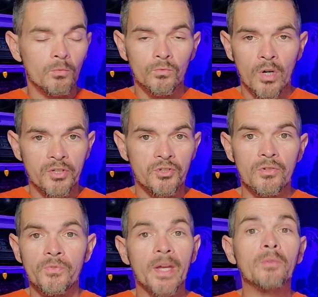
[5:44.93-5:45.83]

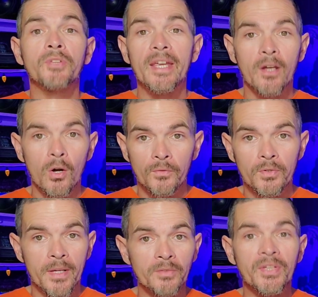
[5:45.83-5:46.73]
Russia, they'll take over.
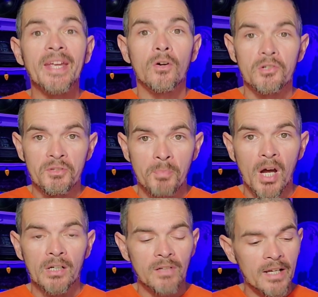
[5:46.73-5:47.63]
They'll take our
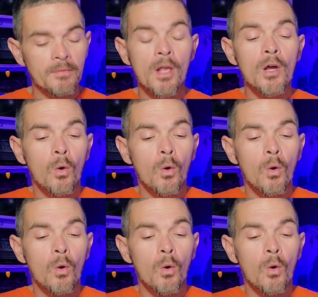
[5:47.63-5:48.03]
spot, right?